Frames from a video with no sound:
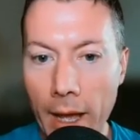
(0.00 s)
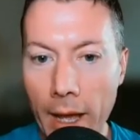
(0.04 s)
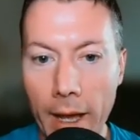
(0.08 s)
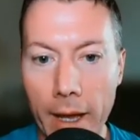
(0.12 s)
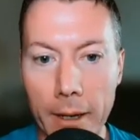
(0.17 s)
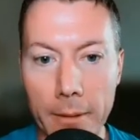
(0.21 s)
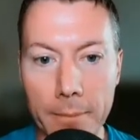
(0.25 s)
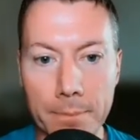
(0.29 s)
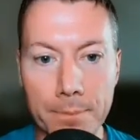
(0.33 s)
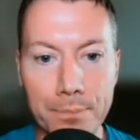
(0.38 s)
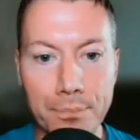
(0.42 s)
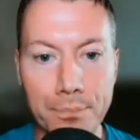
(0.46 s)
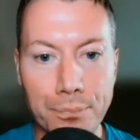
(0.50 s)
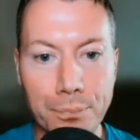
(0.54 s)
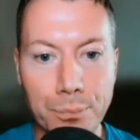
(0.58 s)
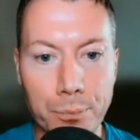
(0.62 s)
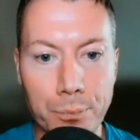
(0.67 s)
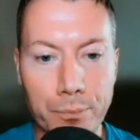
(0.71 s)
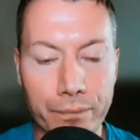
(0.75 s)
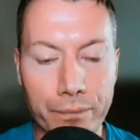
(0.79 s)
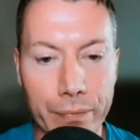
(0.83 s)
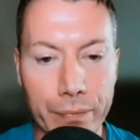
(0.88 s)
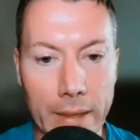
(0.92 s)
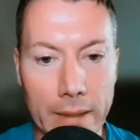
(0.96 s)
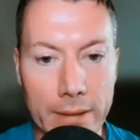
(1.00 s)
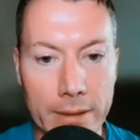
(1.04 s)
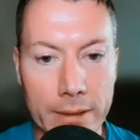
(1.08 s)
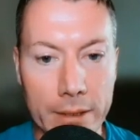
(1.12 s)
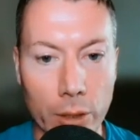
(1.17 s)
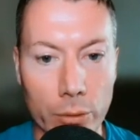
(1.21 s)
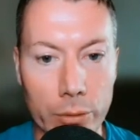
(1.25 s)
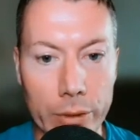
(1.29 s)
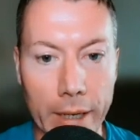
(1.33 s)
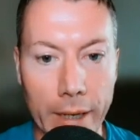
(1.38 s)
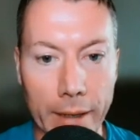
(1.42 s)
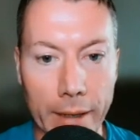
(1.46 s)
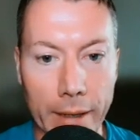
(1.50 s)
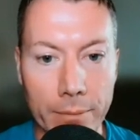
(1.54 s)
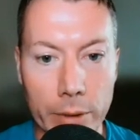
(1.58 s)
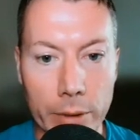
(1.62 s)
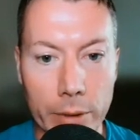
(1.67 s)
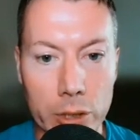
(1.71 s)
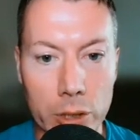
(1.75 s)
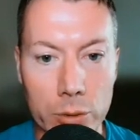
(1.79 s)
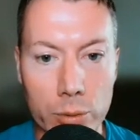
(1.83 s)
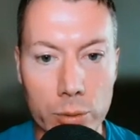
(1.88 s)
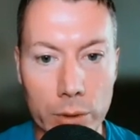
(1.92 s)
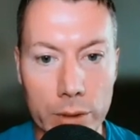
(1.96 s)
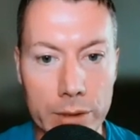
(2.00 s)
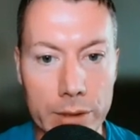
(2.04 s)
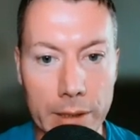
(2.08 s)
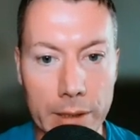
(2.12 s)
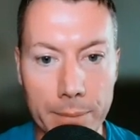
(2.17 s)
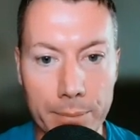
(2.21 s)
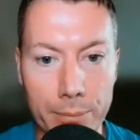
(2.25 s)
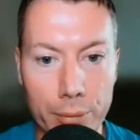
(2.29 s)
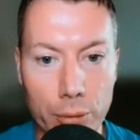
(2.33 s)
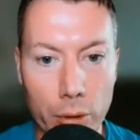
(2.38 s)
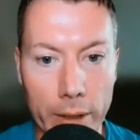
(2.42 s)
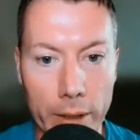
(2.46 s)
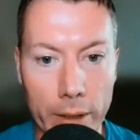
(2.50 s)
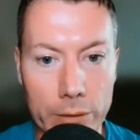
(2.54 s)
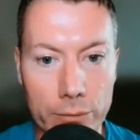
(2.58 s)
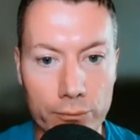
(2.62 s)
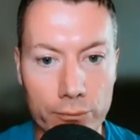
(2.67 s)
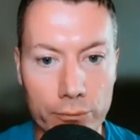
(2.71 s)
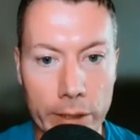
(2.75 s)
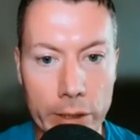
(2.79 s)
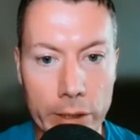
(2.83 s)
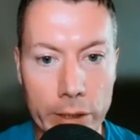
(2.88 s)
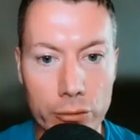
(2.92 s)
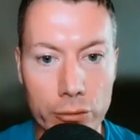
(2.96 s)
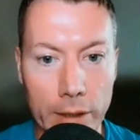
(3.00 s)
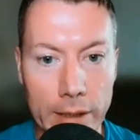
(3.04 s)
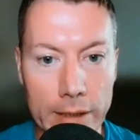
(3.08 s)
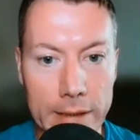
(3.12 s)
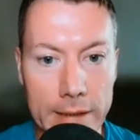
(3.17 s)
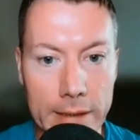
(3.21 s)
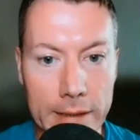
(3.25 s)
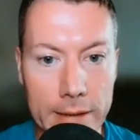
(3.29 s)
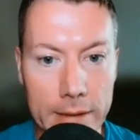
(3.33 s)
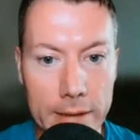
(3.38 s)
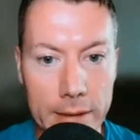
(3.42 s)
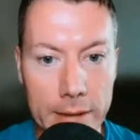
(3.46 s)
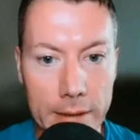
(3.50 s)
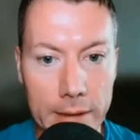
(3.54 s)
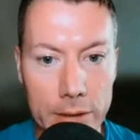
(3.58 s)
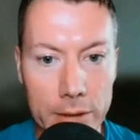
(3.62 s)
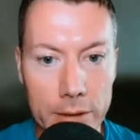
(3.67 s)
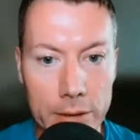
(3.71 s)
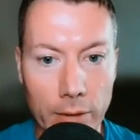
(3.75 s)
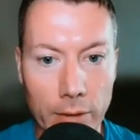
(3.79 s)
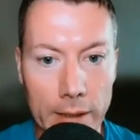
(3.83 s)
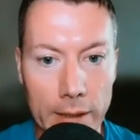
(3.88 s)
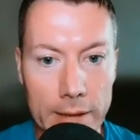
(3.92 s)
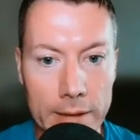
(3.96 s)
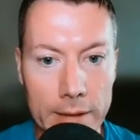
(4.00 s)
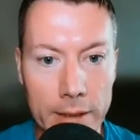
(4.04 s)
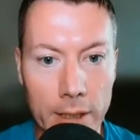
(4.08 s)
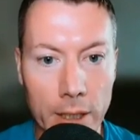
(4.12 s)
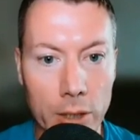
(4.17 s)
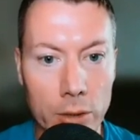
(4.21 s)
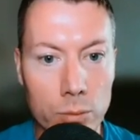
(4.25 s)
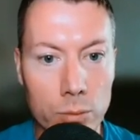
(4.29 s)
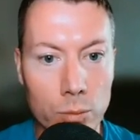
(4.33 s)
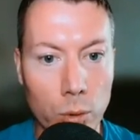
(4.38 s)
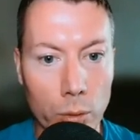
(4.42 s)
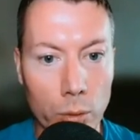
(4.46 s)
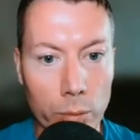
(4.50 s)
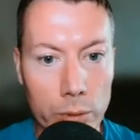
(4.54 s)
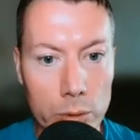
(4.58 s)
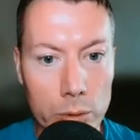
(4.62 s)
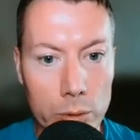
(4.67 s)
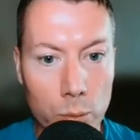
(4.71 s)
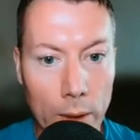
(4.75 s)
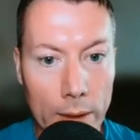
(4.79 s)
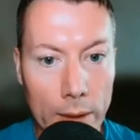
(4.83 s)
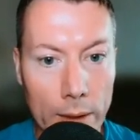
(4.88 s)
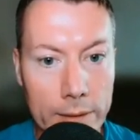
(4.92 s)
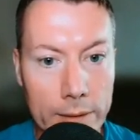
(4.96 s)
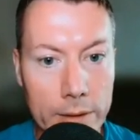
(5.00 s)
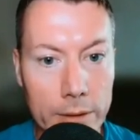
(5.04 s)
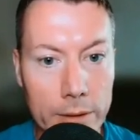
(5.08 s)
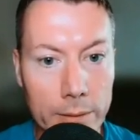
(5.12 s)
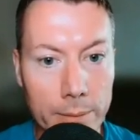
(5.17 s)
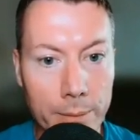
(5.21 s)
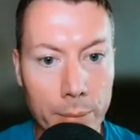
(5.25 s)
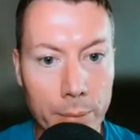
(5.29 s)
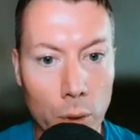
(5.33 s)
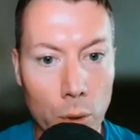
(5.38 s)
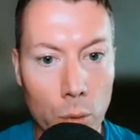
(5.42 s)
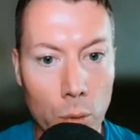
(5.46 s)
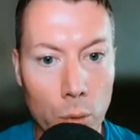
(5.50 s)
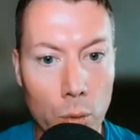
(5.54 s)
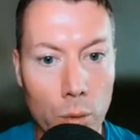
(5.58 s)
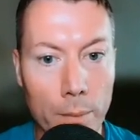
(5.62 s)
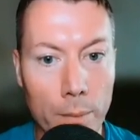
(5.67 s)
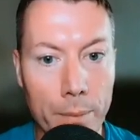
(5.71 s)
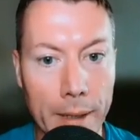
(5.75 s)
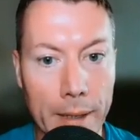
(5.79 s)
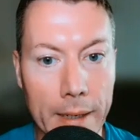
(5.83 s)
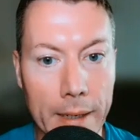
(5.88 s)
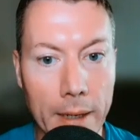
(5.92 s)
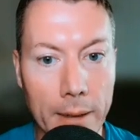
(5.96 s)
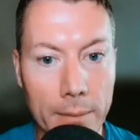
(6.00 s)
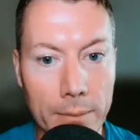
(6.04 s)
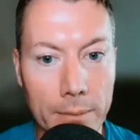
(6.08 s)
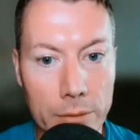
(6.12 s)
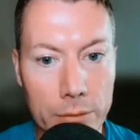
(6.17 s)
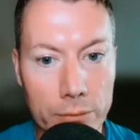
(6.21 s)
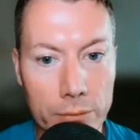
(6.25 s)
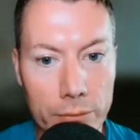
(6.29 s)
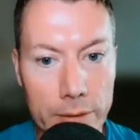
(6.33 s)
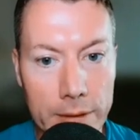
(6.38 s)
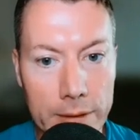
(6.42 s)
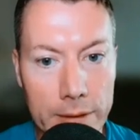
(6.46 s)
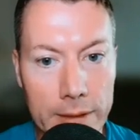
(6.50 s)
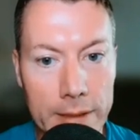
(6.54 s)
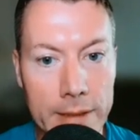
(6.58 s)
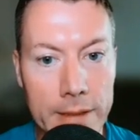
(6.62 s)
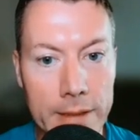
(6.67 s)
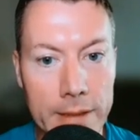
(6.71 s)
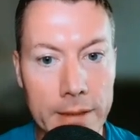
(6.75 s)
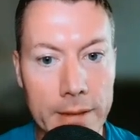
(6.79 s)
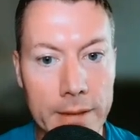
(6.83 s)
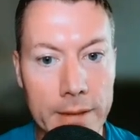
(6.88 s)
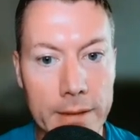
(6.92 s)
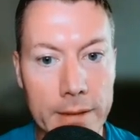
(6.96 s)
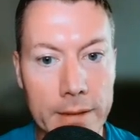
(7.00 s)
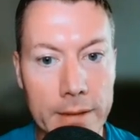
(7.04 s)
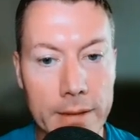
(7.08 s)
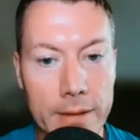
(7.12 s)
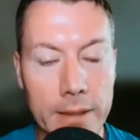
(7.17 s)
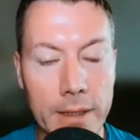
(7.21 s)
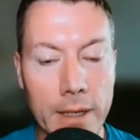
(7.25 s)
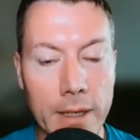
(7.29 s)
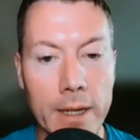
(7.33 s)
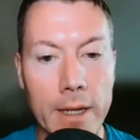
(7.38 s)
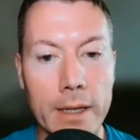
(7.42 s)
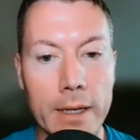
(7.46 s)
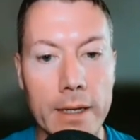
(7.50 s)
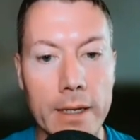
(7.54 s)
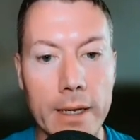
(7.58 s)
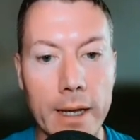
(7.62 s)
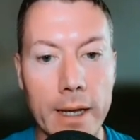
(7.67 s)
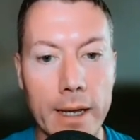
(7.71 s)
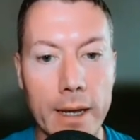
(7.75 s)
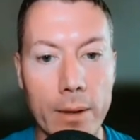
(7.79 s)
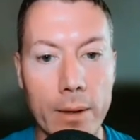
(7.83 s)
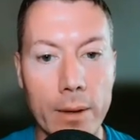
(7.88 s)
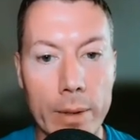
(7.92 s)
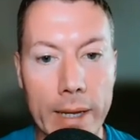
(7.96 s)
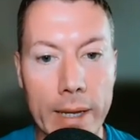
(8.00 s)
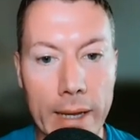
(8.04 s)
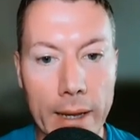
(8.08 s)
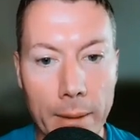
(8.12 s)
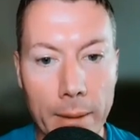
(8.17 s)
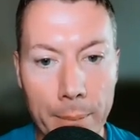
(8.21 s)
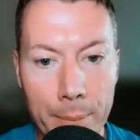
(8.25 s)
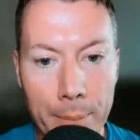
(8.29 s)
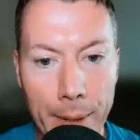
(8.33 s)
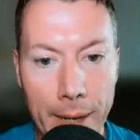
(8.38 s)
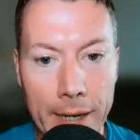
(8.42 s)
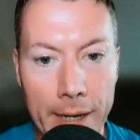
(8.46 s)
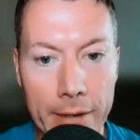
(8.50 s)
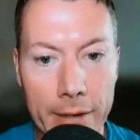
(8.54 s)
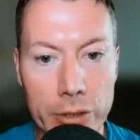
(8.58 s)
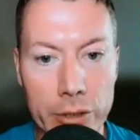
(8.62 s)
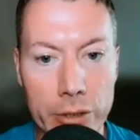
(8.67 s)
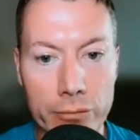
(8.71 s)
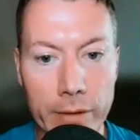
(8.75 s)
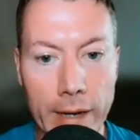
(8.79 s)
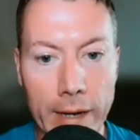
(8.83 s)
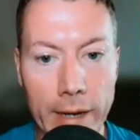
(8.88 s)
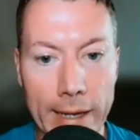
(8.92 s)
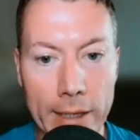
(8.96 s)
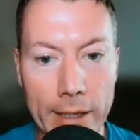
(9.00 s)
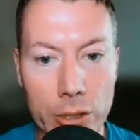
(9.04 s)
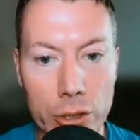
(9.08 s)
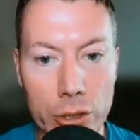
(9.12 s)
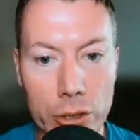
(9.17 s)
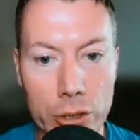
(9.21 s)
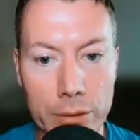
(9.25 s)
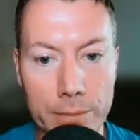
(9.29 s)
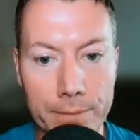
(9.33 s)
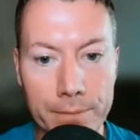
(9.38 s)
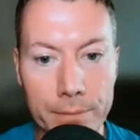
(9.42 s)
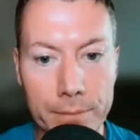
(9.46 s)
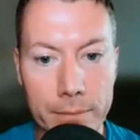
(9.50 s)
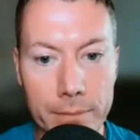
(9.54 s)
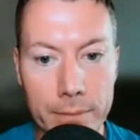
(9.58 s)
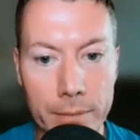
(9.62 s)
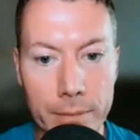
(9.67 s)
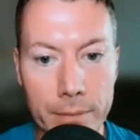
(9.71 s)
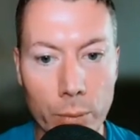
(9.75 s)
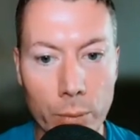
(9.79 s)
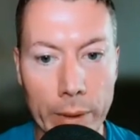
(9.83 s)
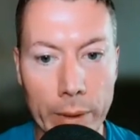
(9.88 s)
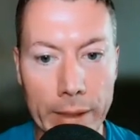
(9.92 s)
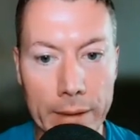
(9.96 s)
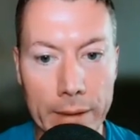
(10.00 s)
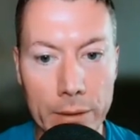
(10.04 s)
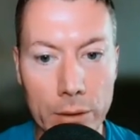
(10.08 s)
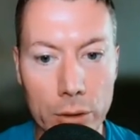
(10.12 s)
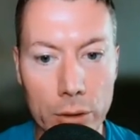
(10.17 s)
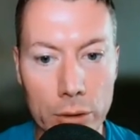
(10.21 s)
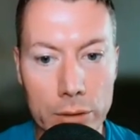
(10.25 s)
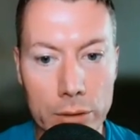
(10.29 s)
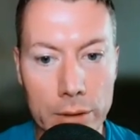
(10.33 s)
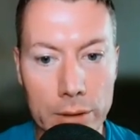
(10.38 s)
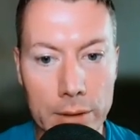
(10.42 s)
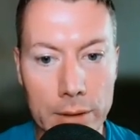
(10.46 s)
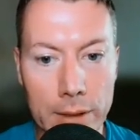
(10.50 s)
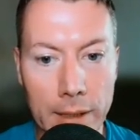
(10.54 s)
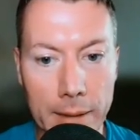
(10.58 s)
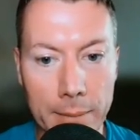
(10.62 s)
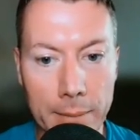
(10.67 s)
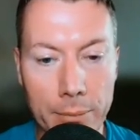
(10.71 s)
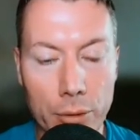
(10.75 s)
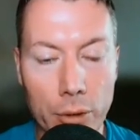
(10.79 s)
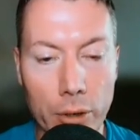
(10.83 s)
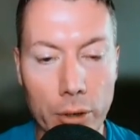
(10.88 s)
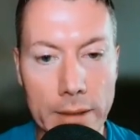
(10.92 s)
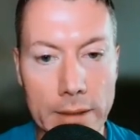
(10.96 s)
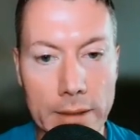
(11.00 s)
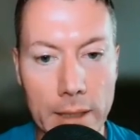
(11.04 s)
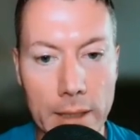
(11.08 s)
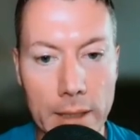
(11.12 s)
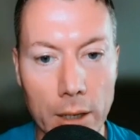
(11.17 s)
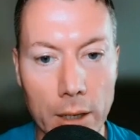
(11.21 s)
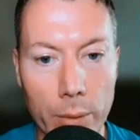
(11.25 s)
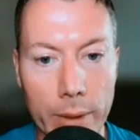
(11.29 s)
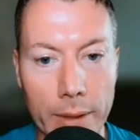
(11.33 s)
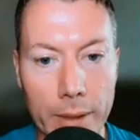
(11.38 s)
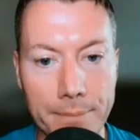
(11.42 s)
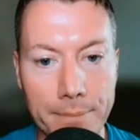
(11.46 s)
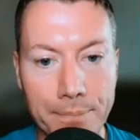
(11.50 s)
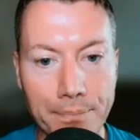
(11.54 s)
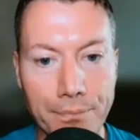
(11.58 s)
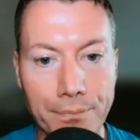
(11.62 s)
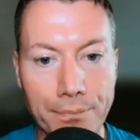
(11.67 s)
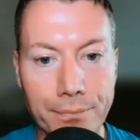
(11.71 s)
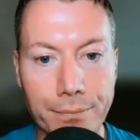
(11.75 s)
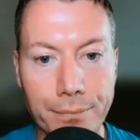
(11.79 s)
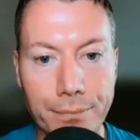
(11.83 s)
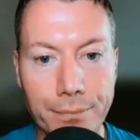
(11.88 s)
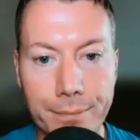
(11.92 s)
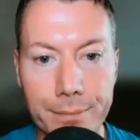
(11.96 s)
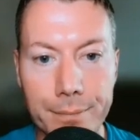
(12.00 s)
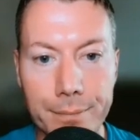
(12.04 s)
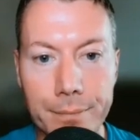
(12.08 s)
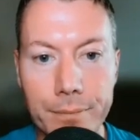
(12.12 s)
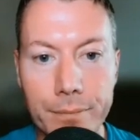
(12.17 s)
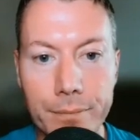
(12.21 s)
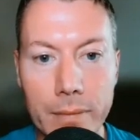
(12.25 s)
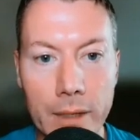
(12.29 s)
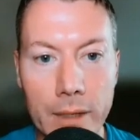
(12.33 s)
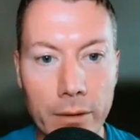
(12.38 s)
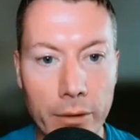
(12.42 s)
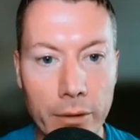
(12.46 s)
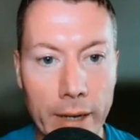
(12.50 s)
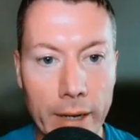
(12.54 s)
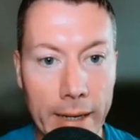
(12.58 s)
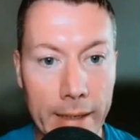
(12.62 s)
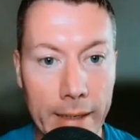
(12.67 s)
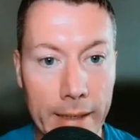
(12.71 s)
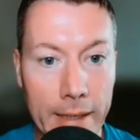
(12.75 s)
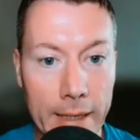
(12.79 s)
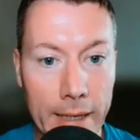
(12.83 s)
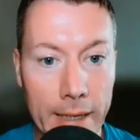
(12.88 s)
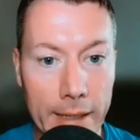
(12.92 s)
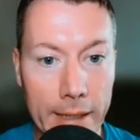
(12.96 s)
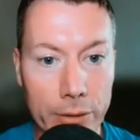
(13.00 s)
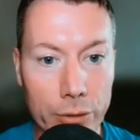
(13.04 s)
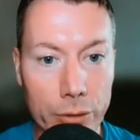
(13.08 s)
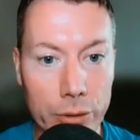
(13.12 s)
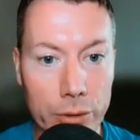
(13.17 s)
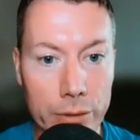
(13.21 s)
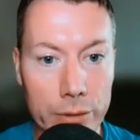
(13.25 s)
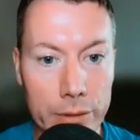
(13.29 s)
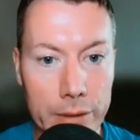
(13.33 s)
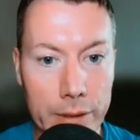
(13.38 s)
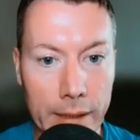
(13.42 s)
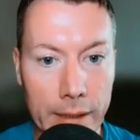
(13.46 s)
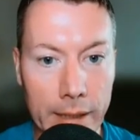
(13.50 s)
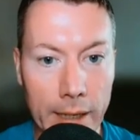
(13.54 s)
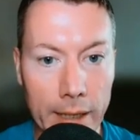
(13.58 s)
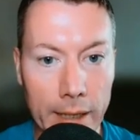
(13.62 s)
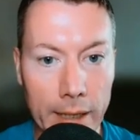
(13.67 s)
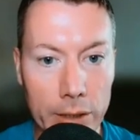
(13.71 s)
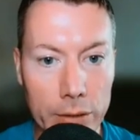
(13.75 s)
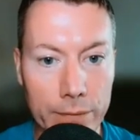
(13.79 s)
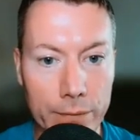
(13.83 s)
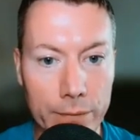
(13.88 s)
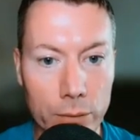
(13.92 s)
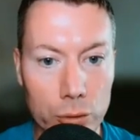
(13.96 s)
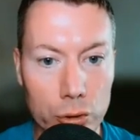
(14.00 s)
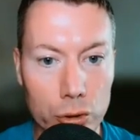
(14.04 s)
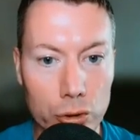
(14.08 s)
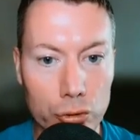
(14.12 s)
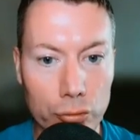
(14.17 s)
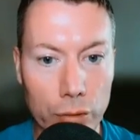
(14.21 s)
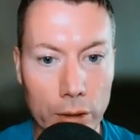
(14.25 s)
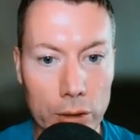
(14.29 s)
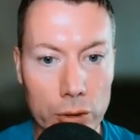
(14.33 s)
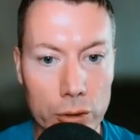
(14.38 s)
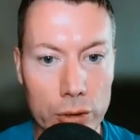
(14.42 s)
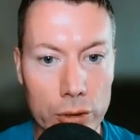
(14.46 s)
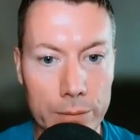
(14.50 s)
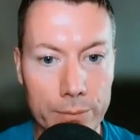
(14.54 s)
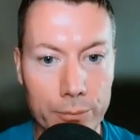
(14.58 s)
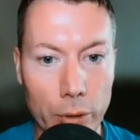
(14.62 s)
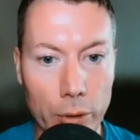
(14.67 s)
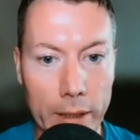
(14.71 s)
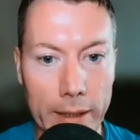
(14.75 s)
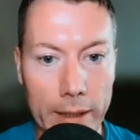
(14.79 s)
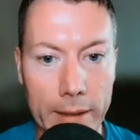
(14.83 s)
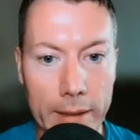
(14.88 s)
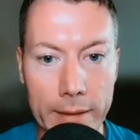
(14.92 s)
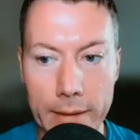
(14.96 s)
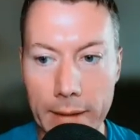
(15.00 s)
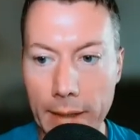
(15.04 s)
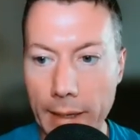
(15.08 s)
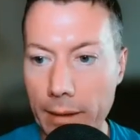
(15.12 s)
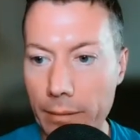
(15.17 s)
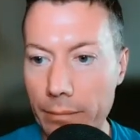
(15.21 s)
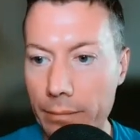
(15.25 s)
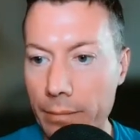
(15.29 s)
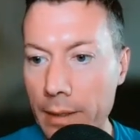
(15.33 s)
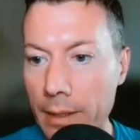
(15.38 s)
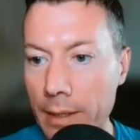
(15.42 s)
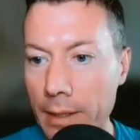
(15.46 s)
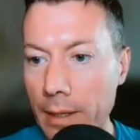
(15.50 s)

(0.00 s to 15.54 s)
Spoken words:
So, yeah, we just want to see price retrace into this gray zone. What was once support becomes resistance. Yeah, we get a bearish reaction and we can look to take price lower. All right. And again, you can see H4 structures breaking down.